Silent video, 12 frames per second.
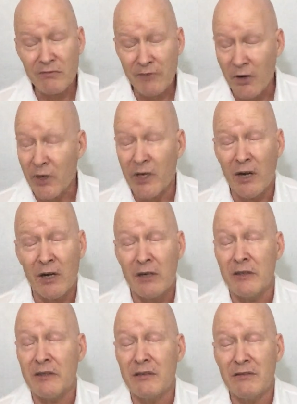very
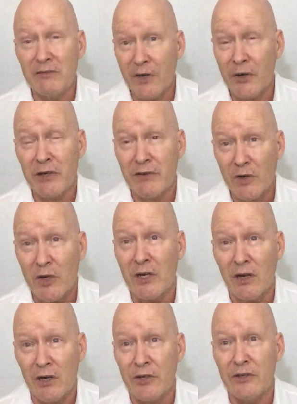hard, very, very
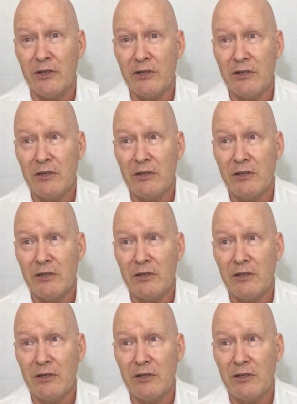hard